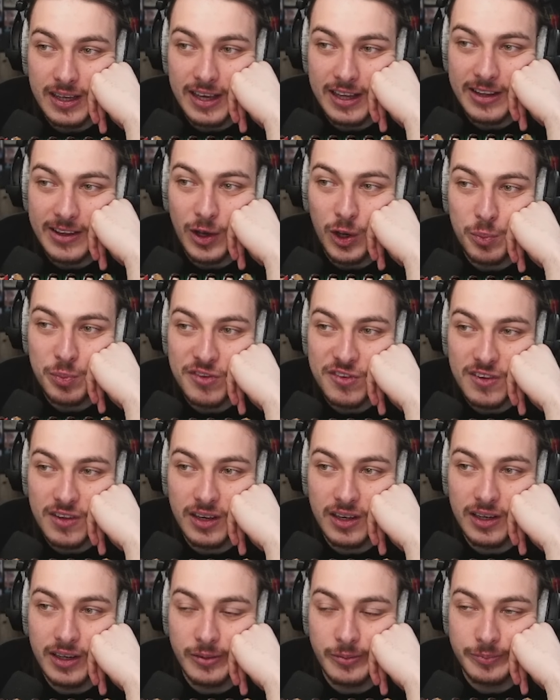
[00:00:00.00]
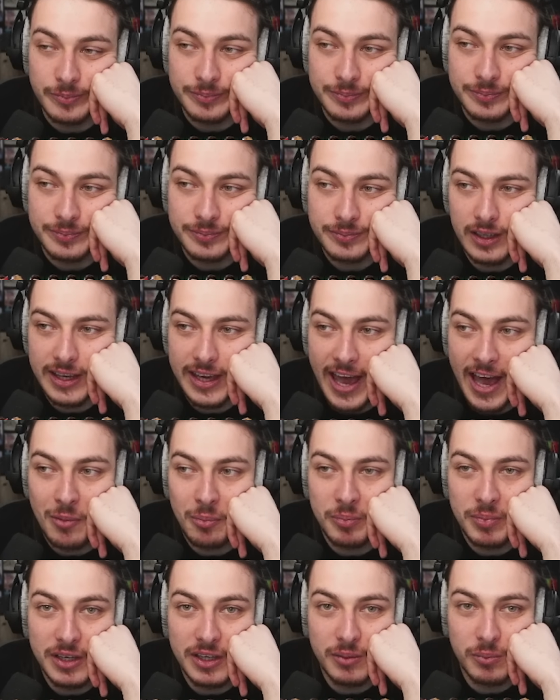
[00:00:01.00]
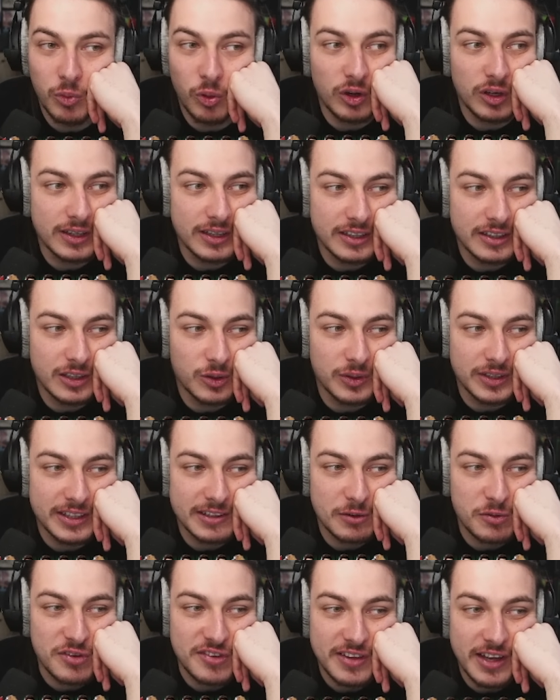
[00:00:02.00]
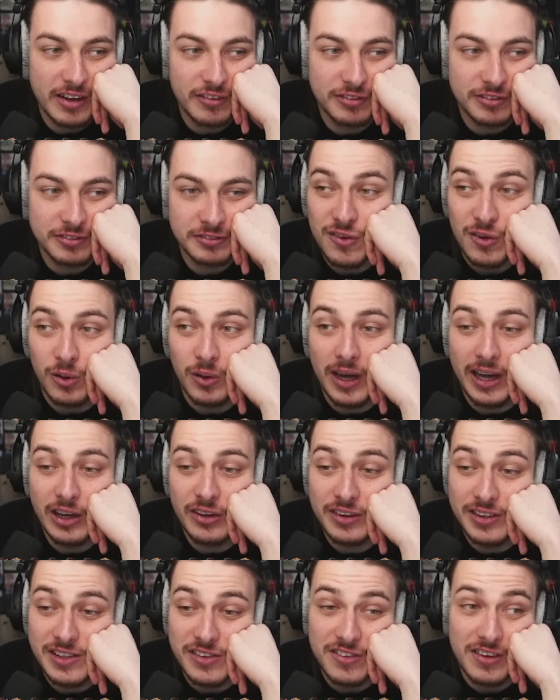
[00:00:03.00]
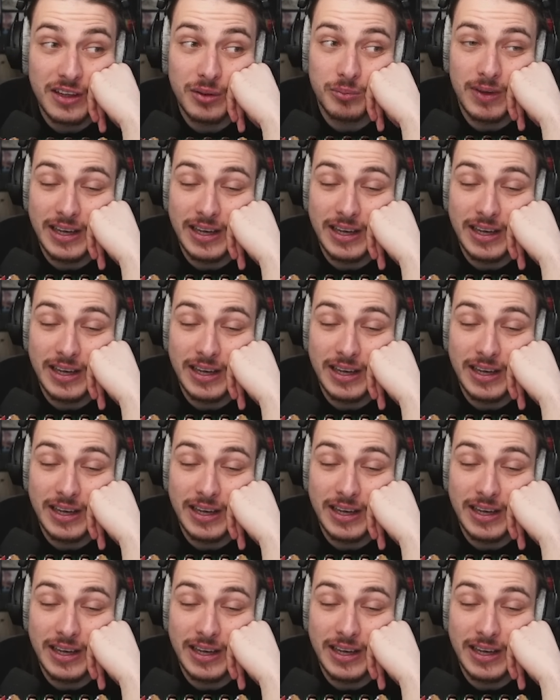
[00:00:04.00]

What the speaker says: It helps Cap be more lethal and kill stuff. So I don't think it's that.